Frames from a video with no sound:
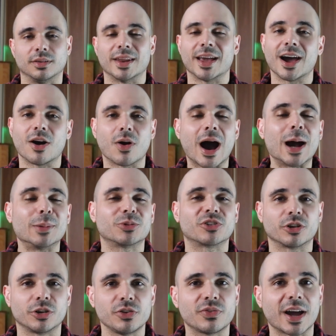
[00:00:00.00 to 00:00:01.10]
Now, I'm
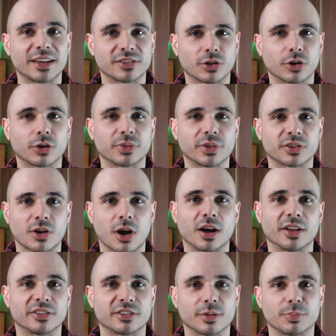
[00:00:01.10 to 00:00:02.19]
sure you guys heard this
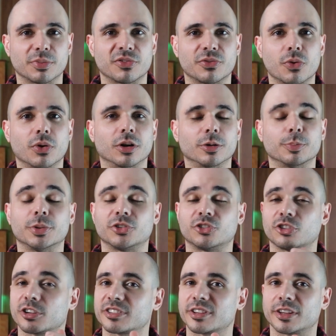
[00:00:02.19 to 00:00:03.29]
concept before, but
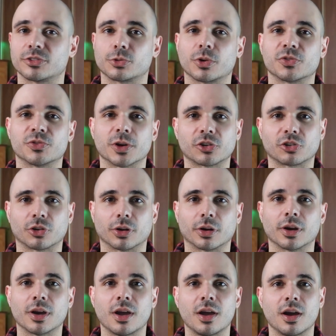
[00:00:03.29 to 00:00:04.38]
just as a
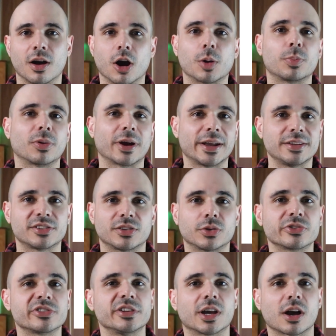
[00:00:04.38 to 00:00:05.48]
refresher, our brains
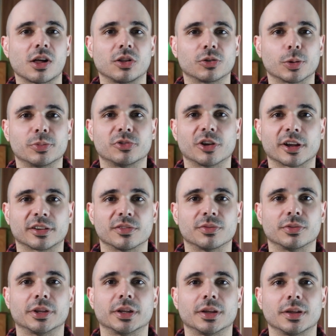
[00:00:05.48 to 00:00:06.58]
don't see color
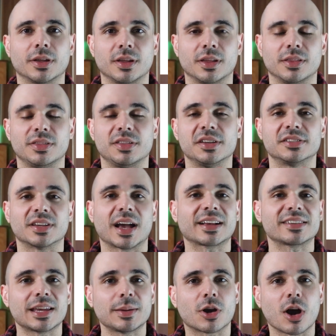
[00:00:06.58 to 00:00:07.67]
objectively. The
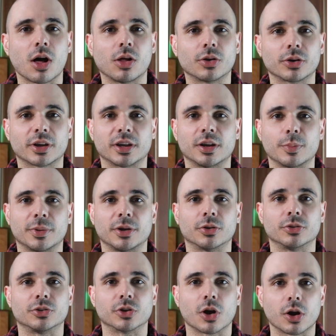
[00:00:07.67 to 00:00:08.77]
exact same color can
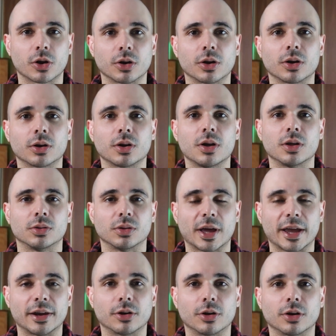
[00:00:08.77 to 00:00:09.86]
appear darker,
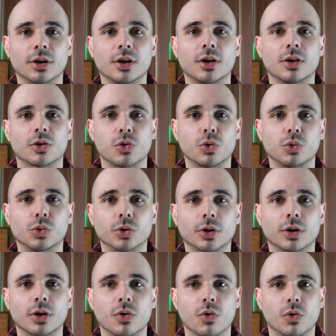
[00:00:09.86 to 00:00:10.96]
lighter,
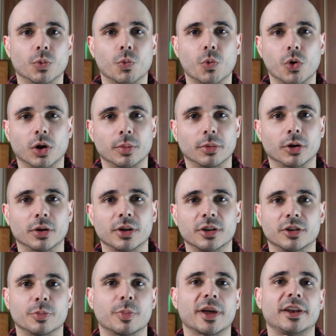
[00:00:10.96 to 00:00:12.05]
cooler, or warmer,
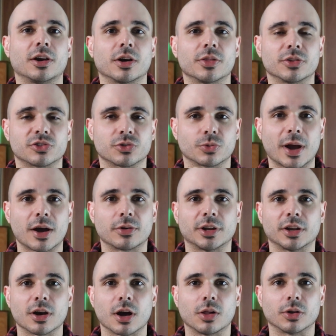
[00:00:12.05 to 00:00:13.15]
depending on the
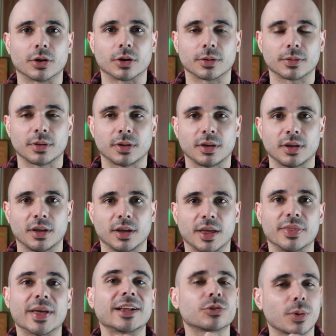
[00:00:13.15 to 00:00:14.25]
surrounding color.
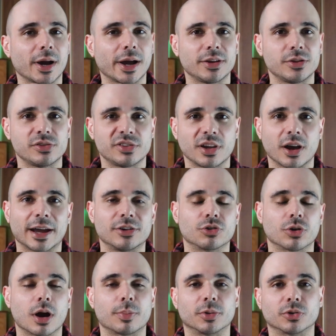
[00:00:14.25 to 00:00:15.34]
And that's I use the
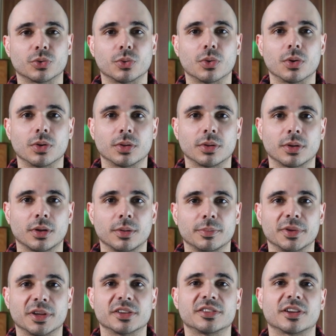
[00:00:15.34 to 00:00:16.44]
eyedropper tool,
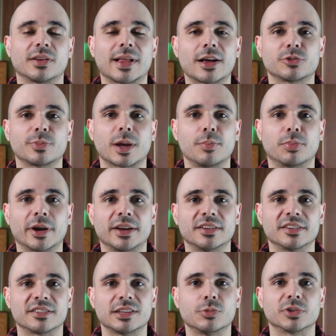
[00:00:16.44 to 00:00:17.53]
because it allows my brain
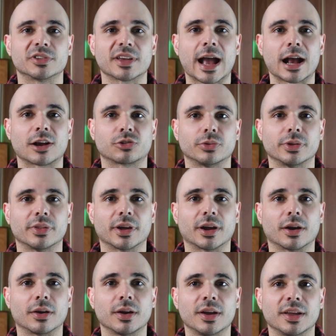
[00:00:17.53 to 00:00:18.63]
to see what's actually
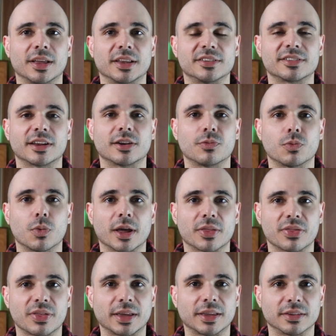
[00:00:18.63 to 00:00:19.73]
there instead of what I
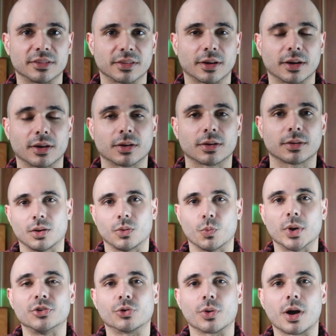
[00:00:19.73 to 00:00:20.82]
think is there.
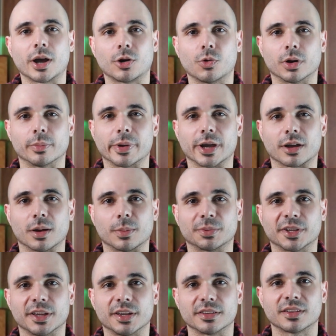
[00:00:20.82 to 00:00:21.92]
When drawing one of my
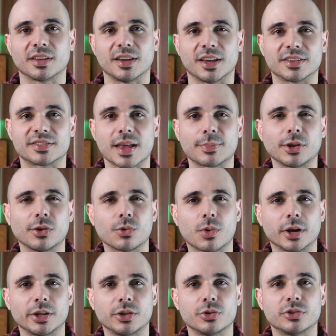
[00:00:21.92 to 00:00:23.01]
cupcakes, it's tempting to
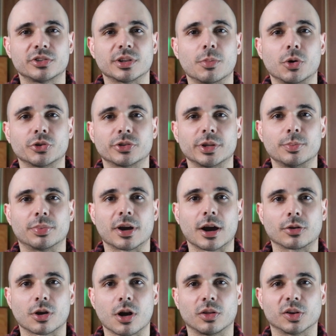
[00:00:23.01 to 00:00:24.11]
want to use a mostly
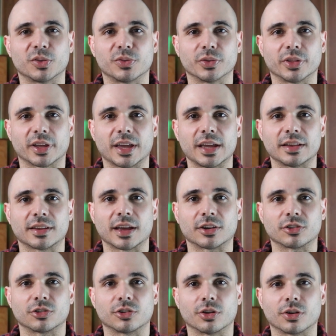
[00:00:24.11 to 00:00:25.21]
brown color for the cake
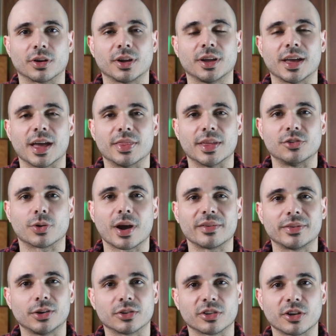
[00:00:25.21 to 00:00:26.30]
texture, and then
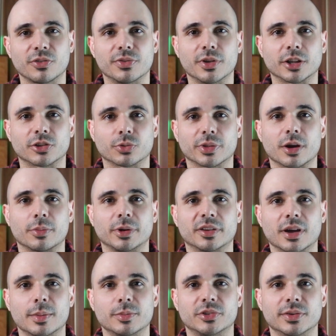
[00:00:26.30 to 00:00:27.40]
driving yourself nuts with how many
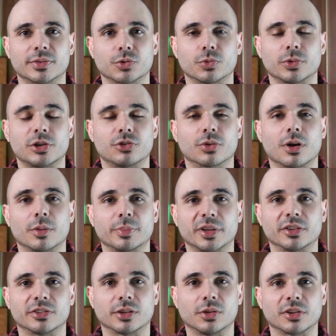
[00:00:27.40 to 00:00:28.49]
times you have to redraw
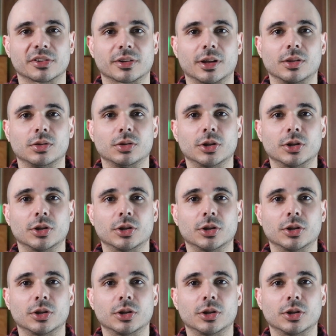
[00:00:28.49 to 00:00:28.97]
because it looks like a